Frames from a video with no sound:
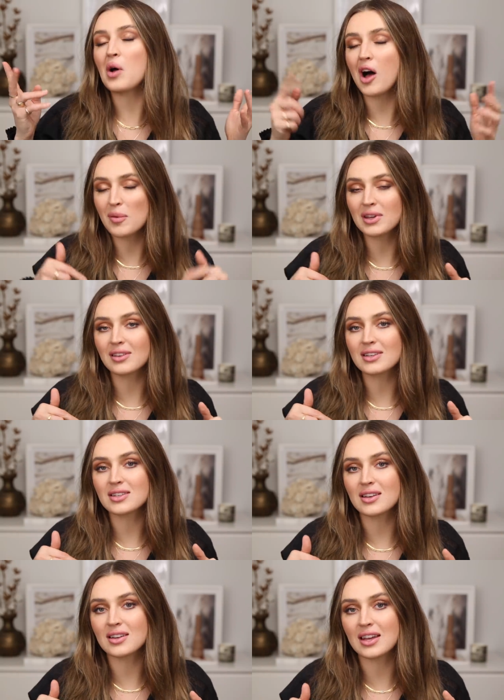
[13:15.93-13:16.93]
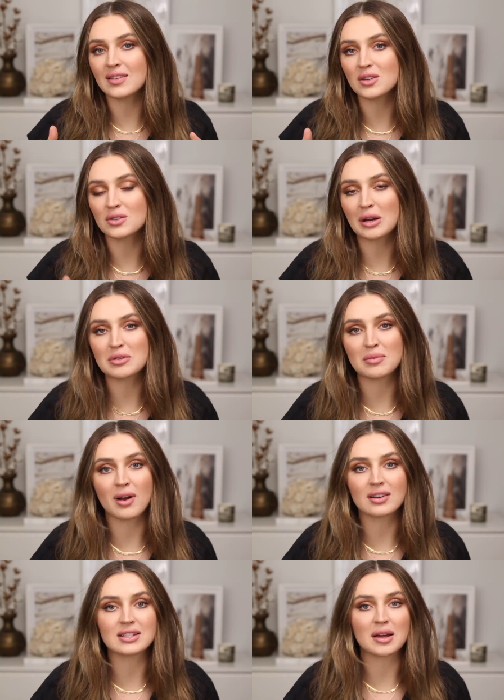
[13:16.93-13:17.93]
will all be listed in the description
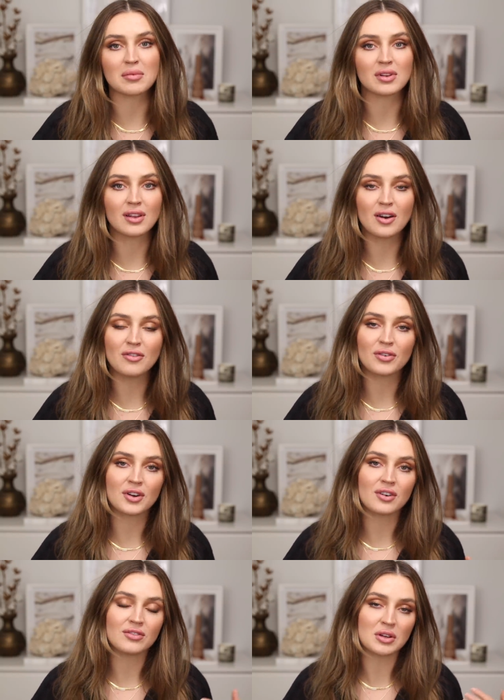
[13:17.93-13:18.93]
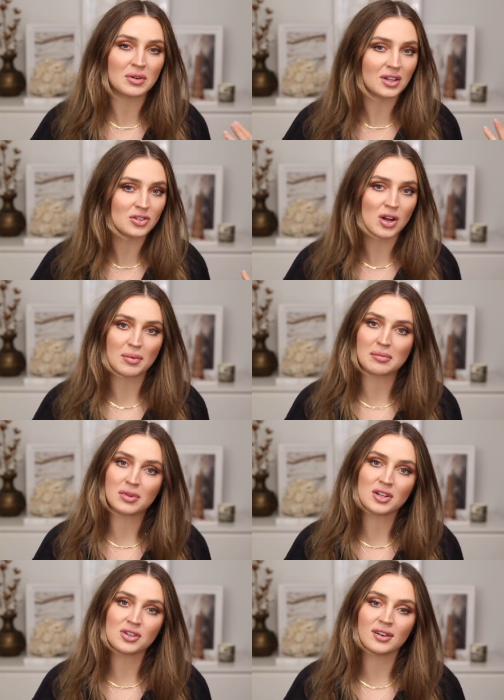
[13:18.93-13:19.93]
box down below for your viewing and shopping
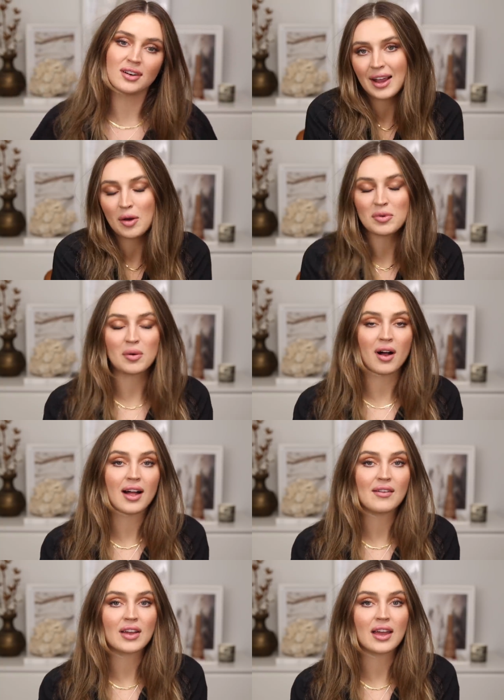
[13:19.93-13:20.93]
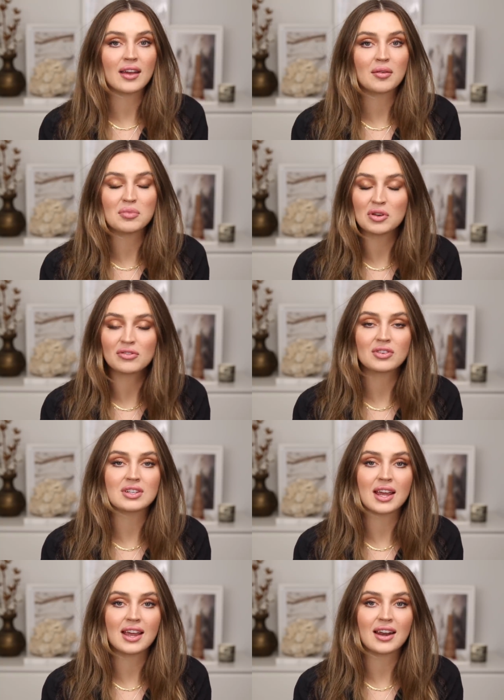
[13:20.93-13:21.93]
pleasure. I hope you all have a beautiful
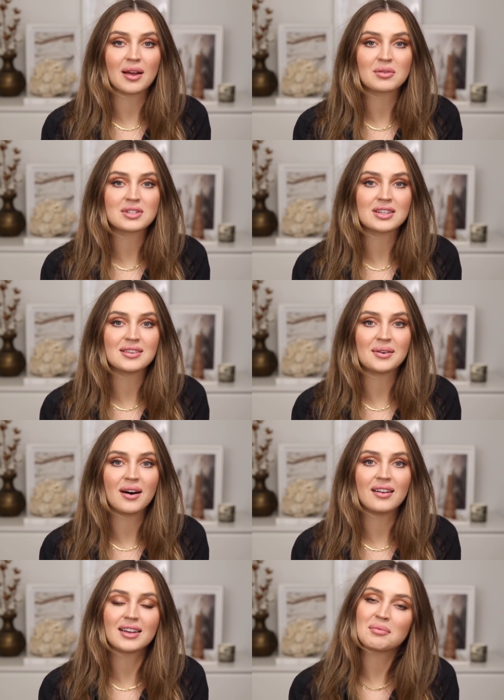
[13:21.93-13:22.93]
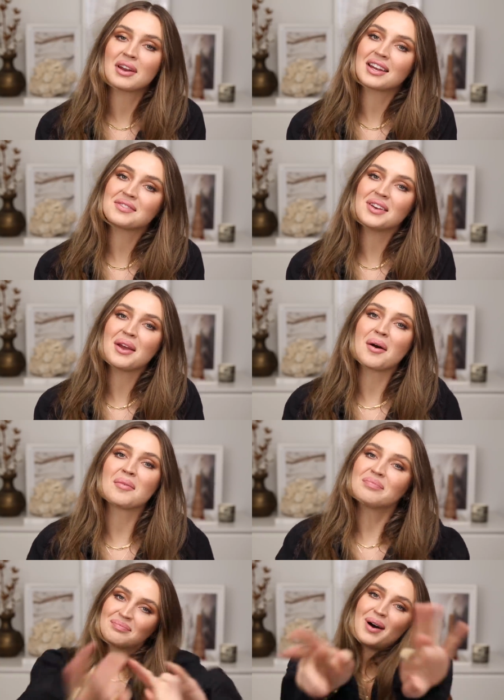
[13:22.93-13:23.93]
day and I will see you all in my next video.
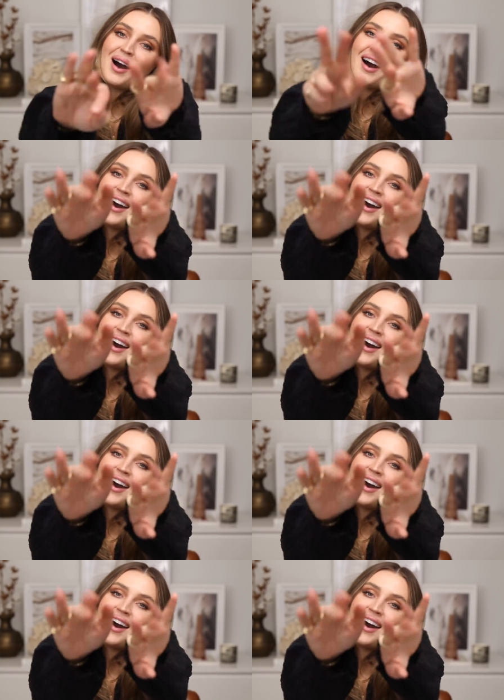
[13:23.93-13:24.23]
Bye!